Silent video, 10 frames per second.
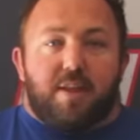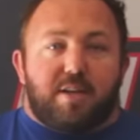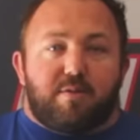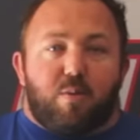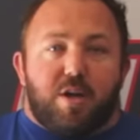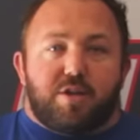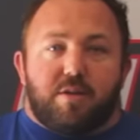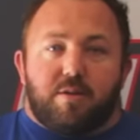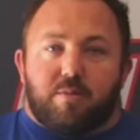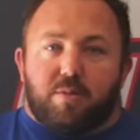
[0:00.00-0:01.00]
Thanks for
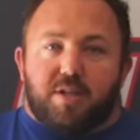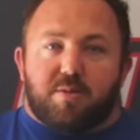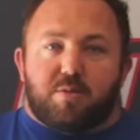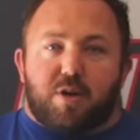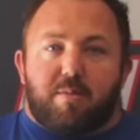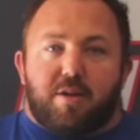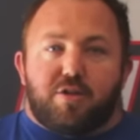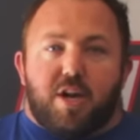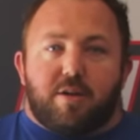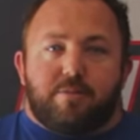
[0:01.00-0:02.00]
watching. Please subscribe to the
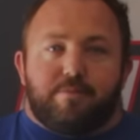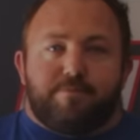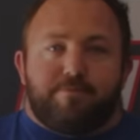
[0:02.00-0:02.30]
channel.